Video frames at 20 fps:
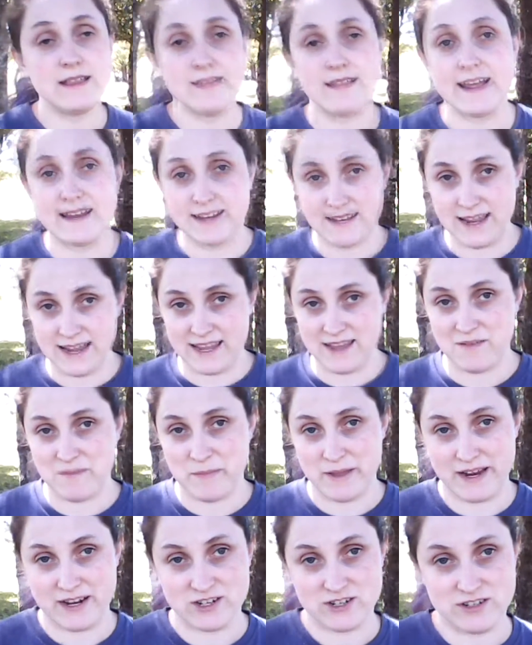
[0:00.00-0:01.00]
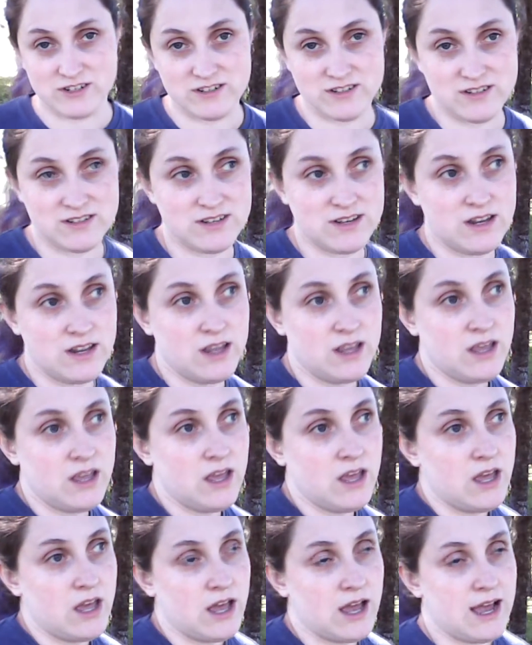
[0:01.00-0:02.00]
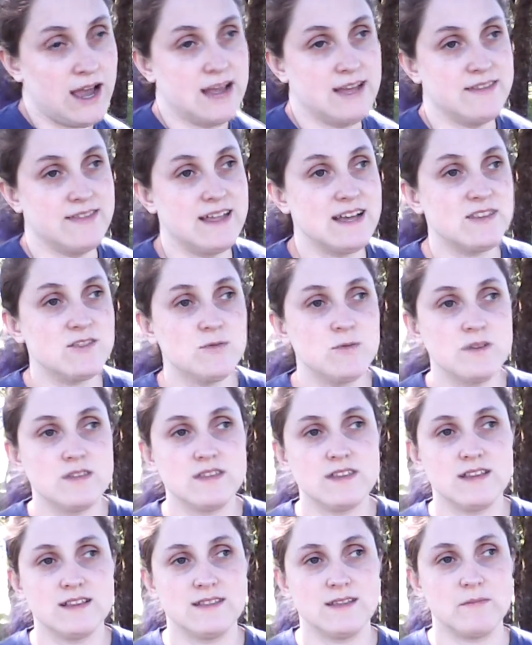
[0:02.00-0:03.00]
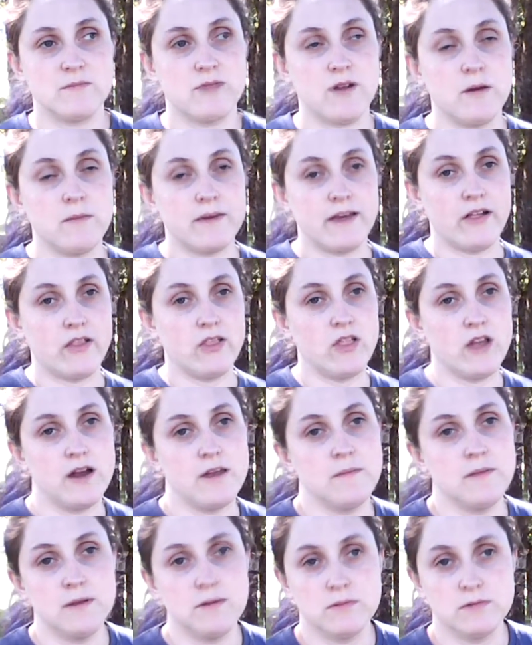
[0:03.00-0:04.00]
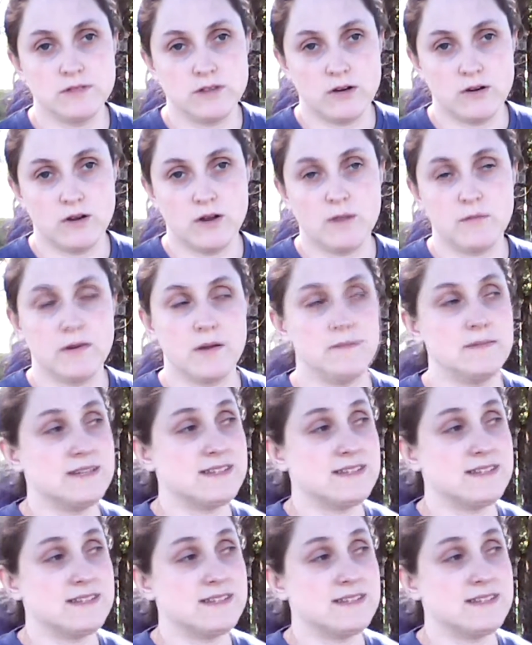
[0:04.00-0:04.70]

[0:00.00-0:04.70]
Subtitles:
like taking pictures. That's one thing that probably a lot of people don't know about me.